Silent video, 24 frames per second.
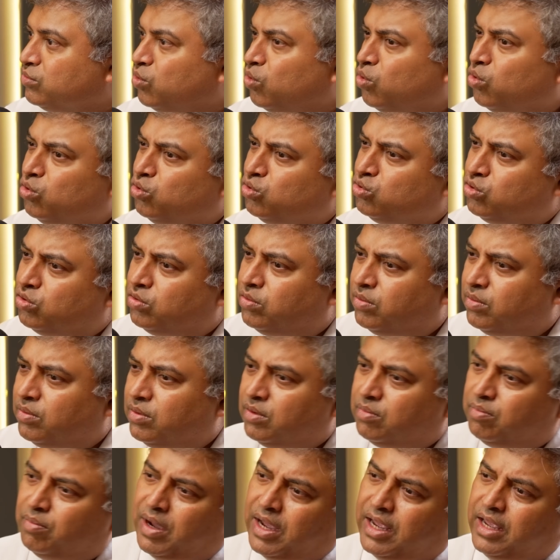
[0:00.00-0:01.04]
Oh, you should
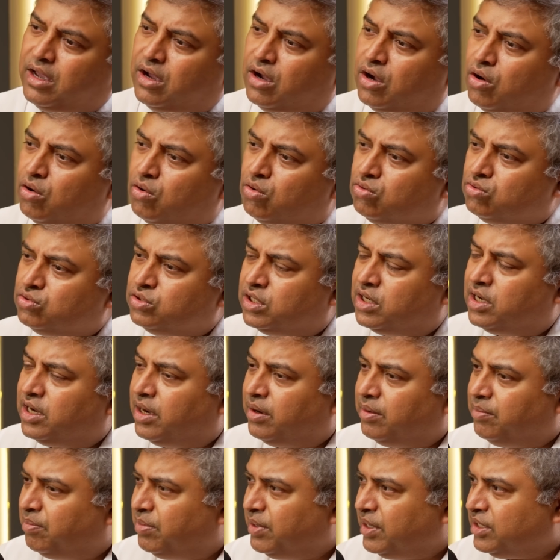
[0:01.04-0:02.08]
buy a house, it'll
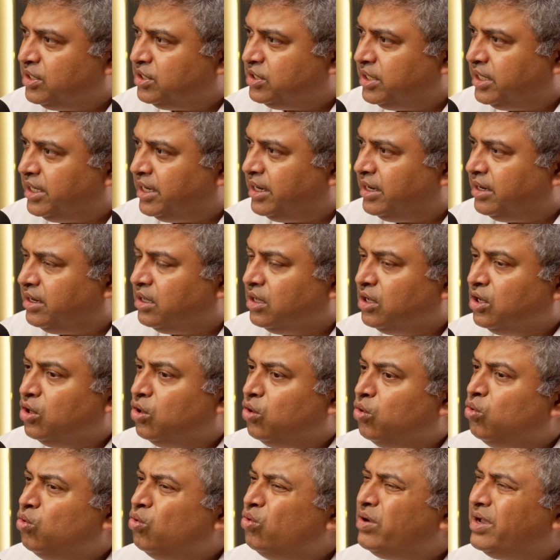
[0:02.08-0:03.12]
appreciate.
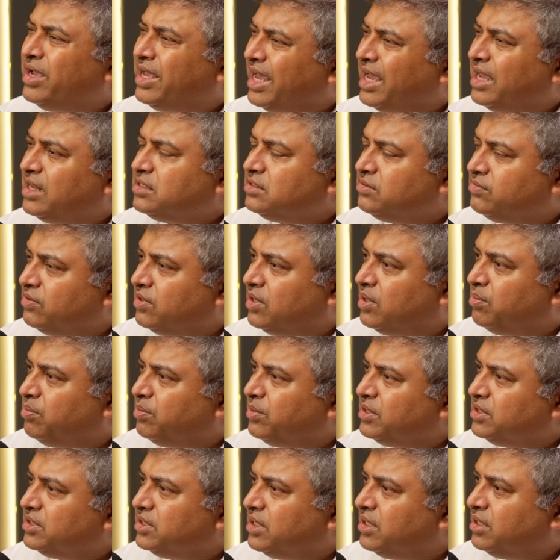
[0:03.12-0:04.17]
Who cares if it'll
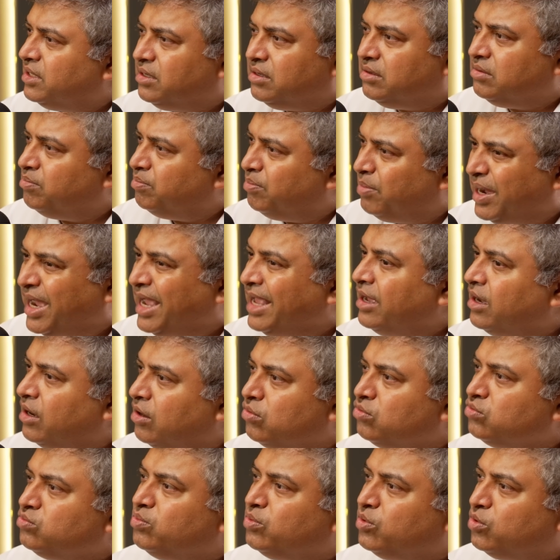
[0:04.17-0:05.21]
appreciate? Buy a
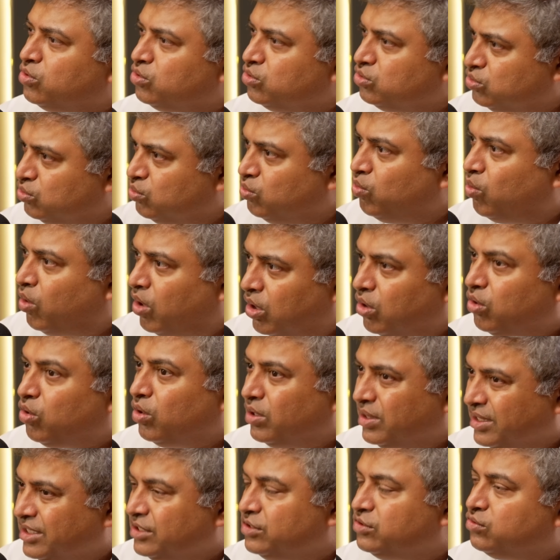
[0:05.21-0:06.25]
house because you want
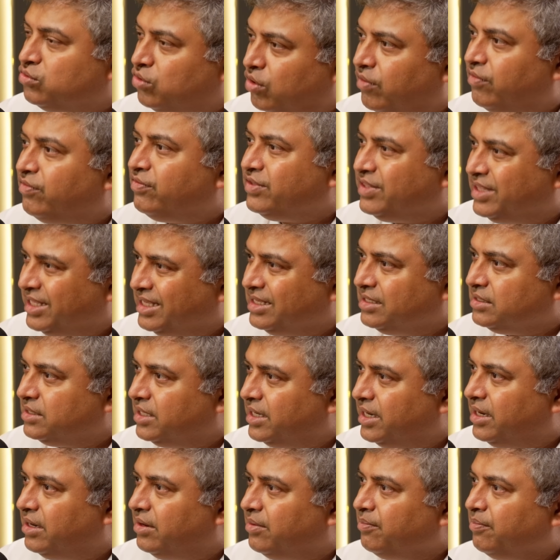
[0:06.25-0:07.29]
all these soft things,
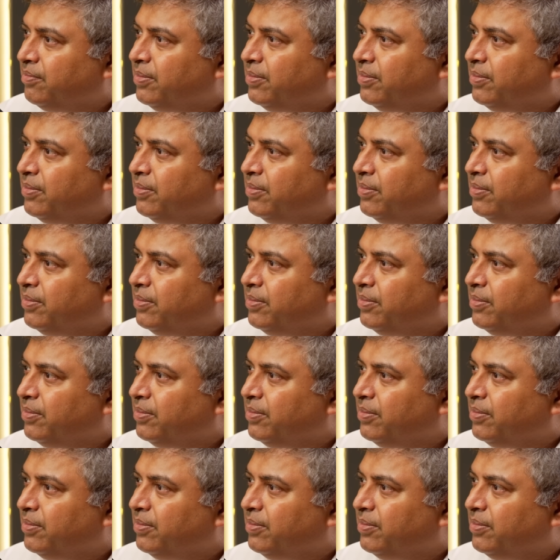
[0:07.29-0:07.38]
right?